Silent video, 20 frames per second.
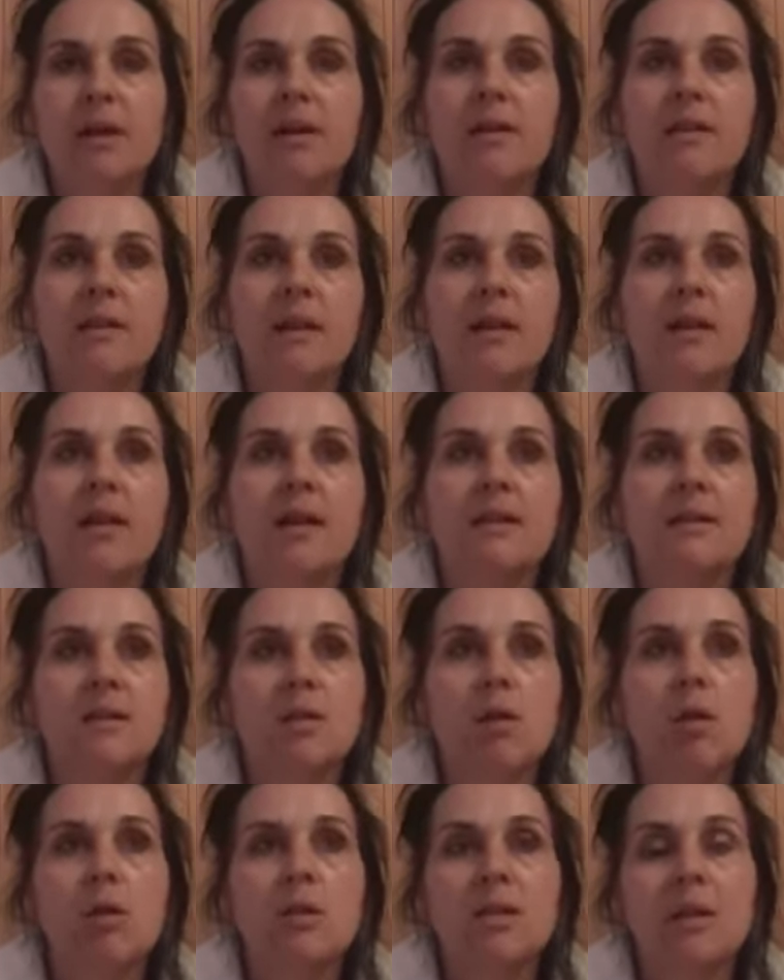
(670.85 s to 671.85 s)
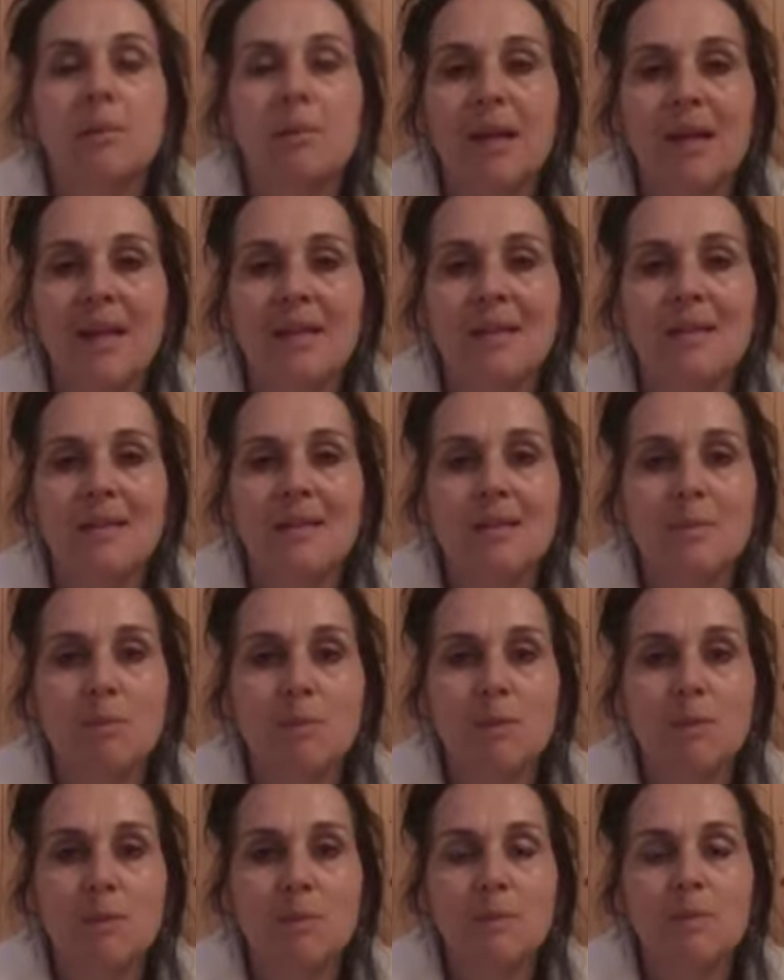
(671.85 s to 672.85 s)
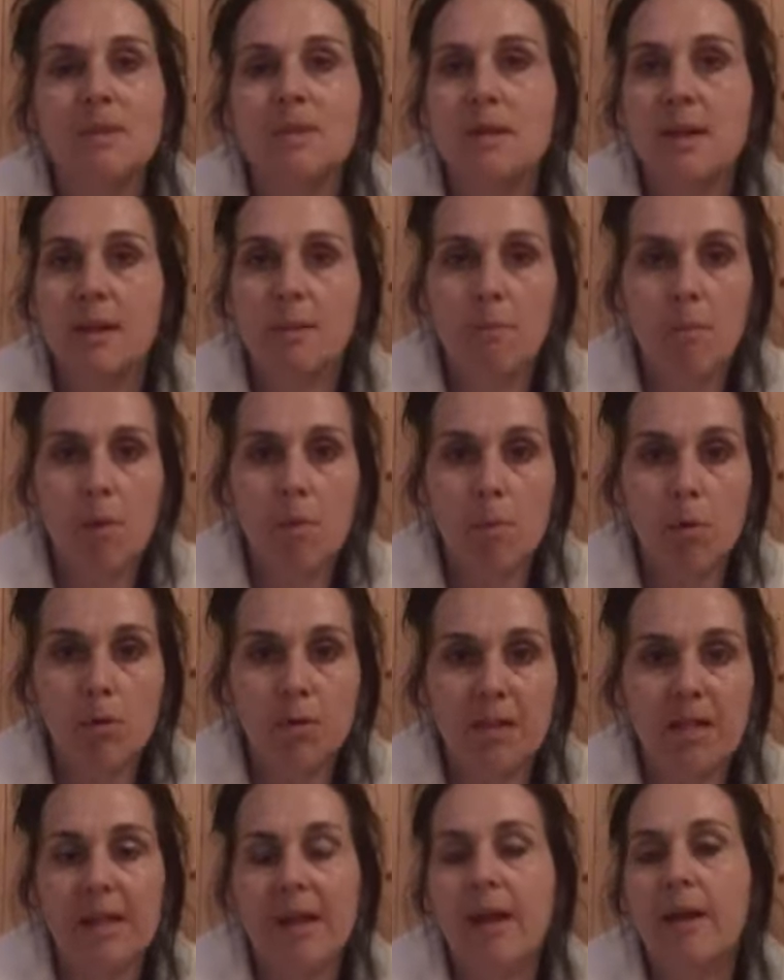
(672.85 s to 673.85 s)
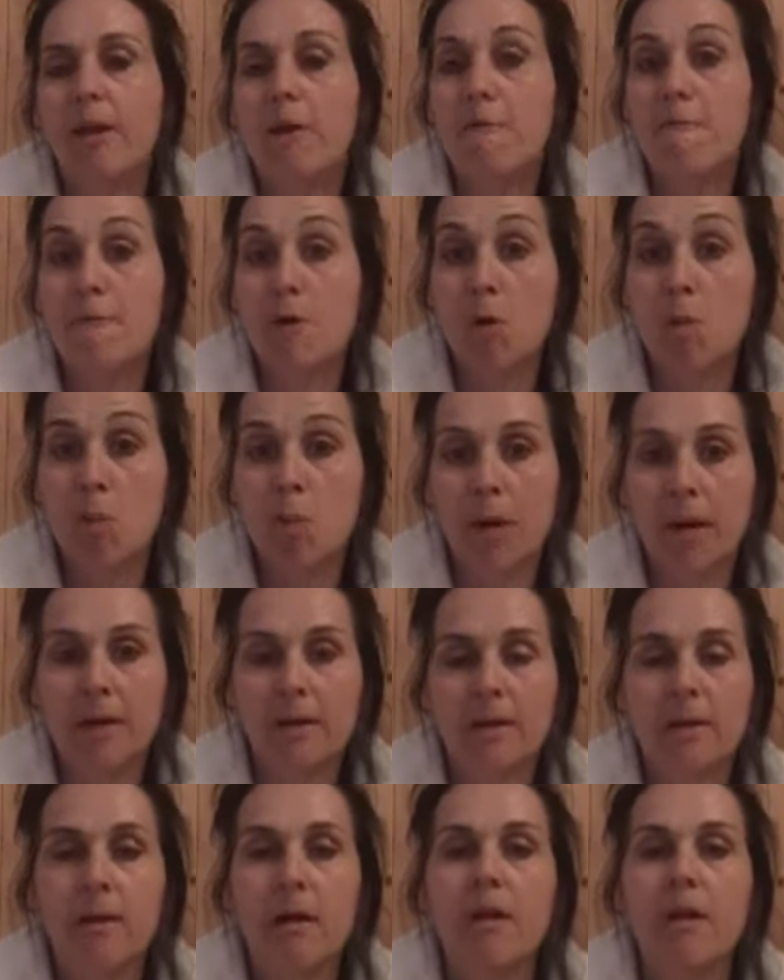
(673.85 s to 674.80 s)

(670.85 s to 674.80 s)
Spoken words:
I think as long as I'm getting symptoms in my body and I feel pregnant,